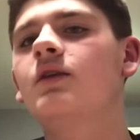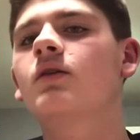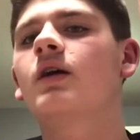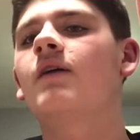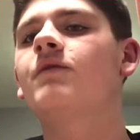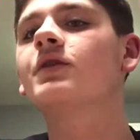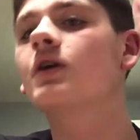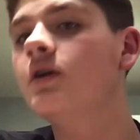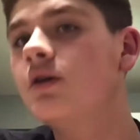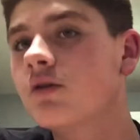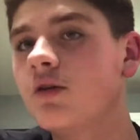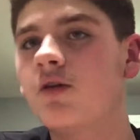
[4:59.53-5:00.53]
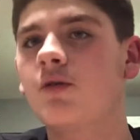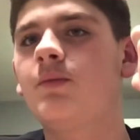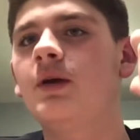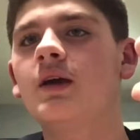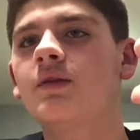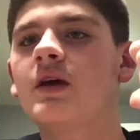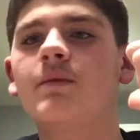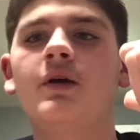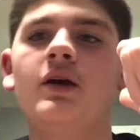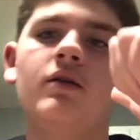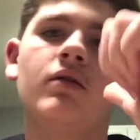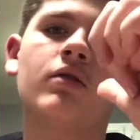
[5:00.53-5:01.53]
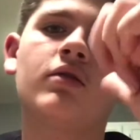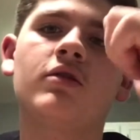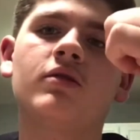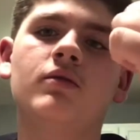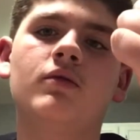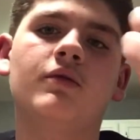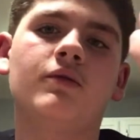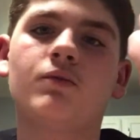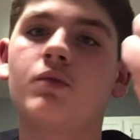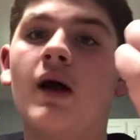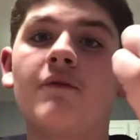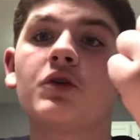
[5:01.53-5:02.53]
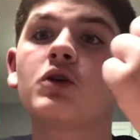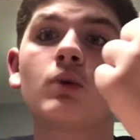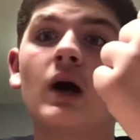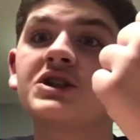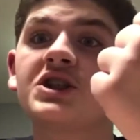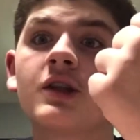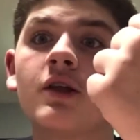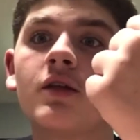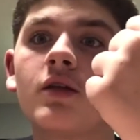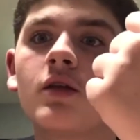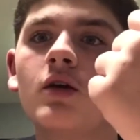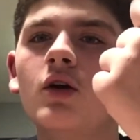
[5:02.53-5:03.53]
you'll either be in that maze after you're watching this,